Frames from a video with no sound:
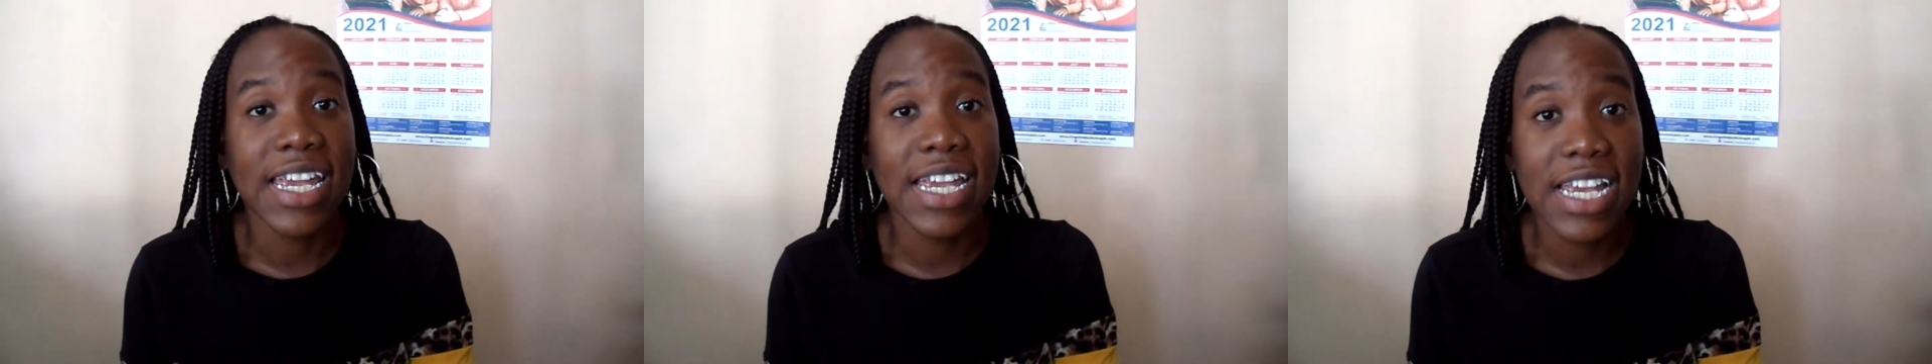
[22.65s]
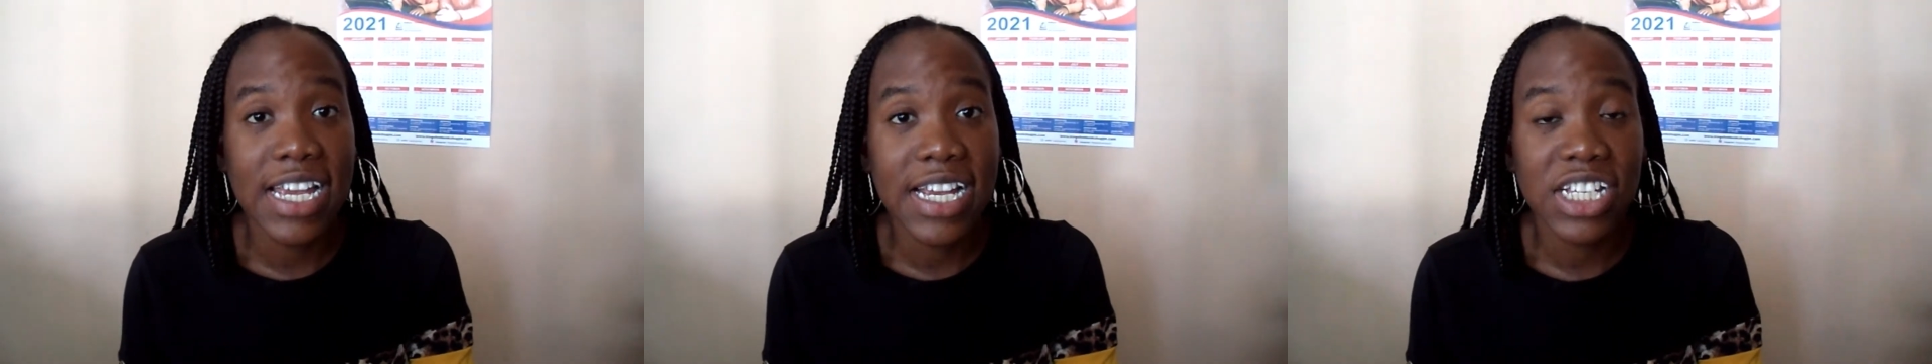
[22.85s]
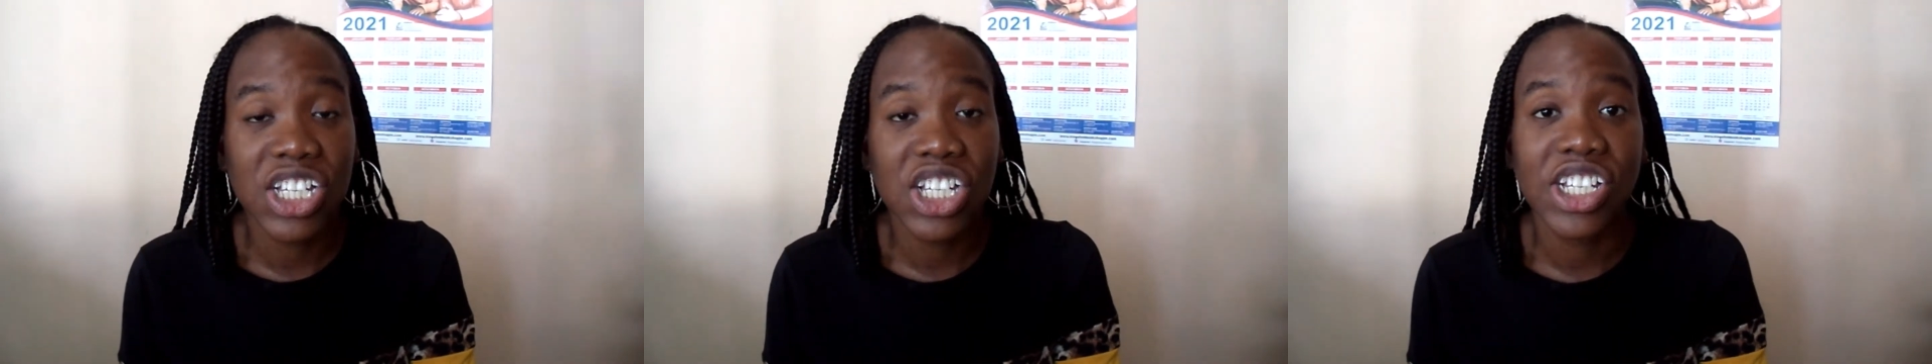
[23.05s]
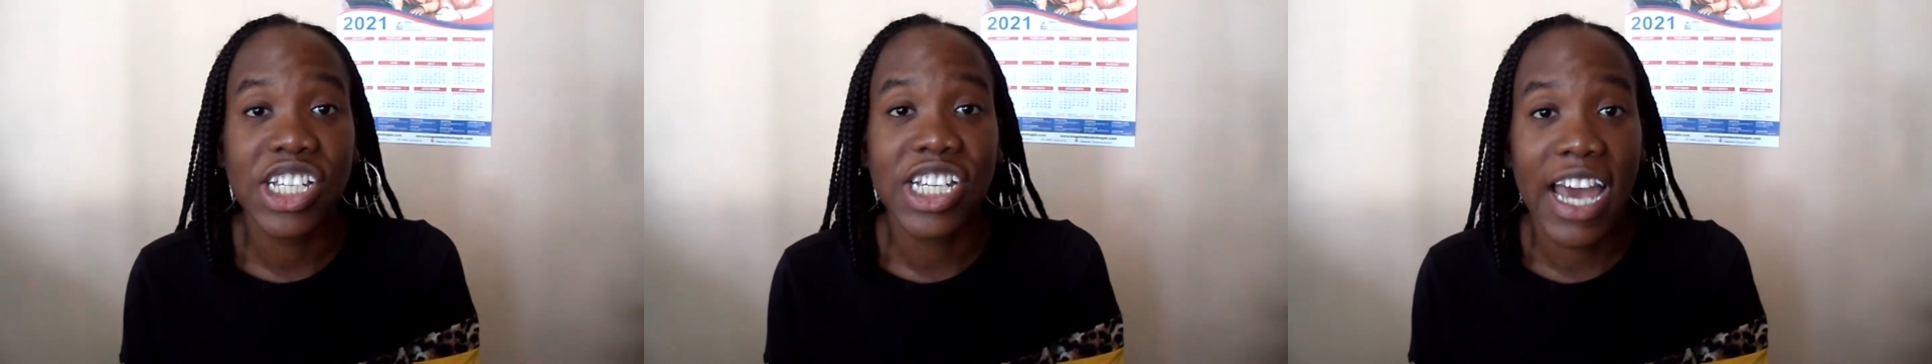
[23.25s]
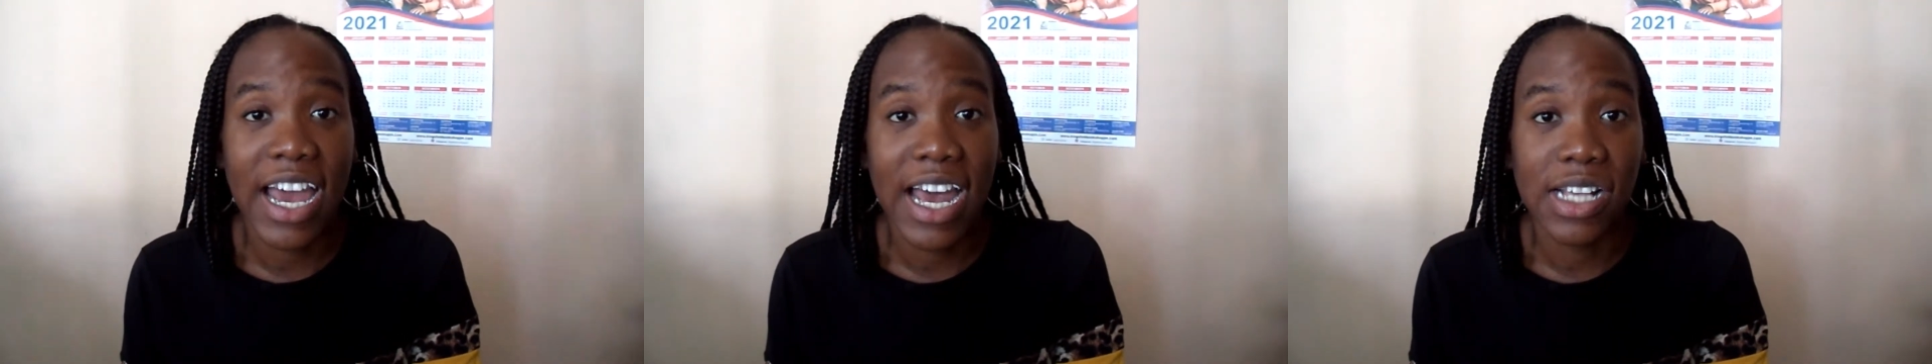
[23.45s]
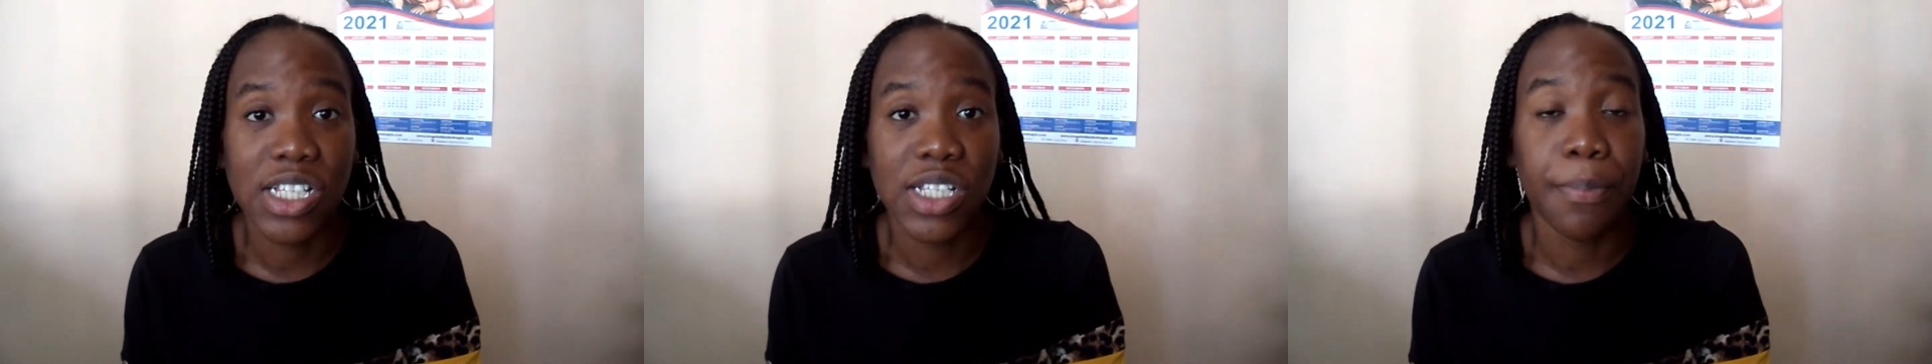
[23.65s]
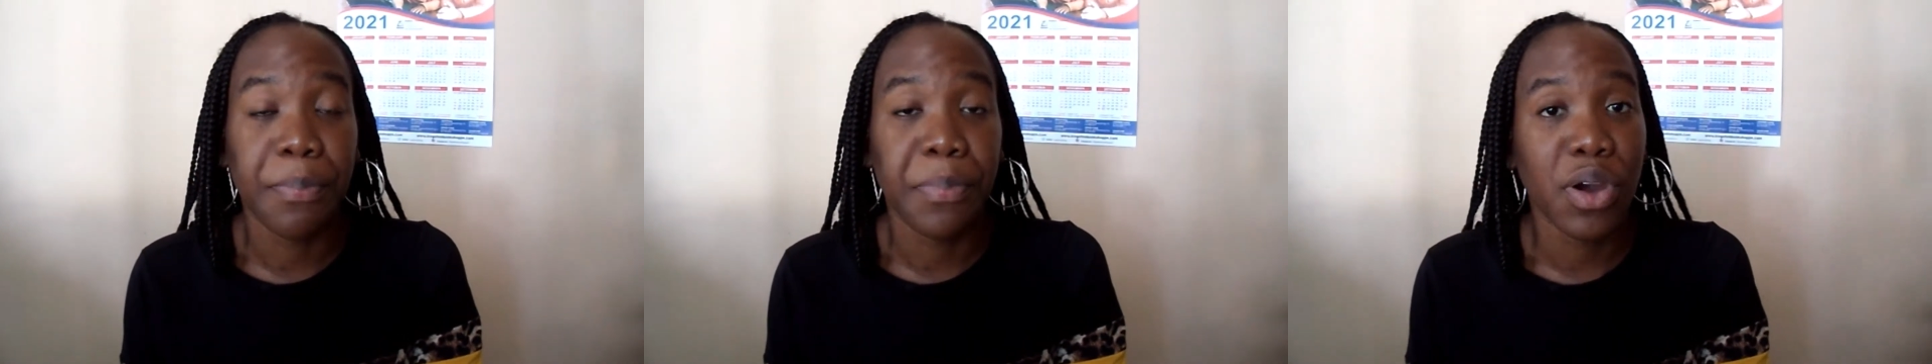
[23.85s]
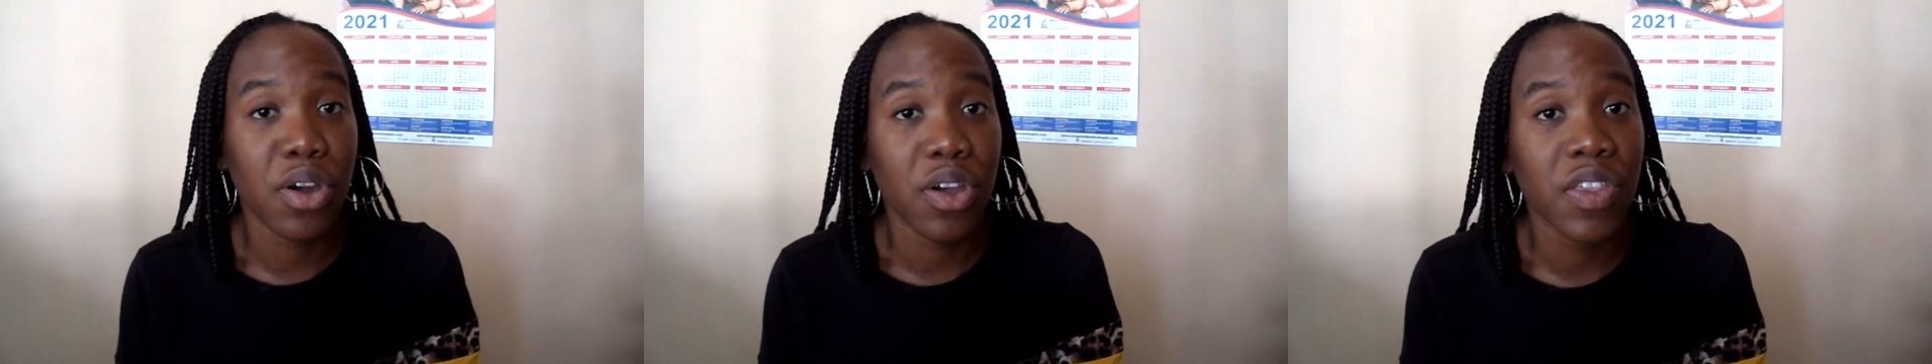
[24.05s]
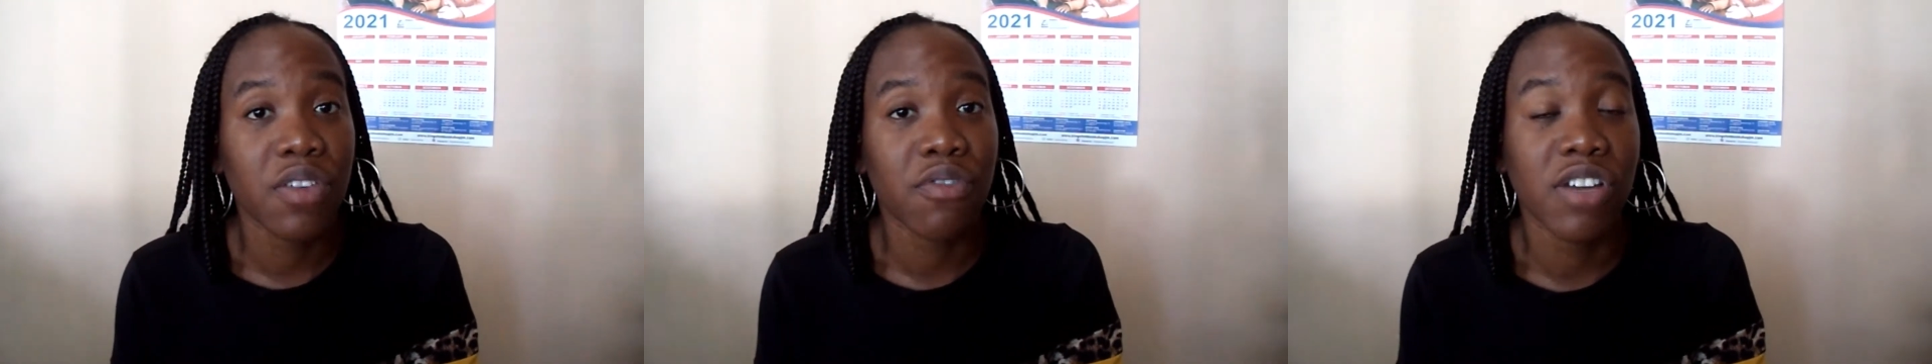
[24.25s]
each child's birth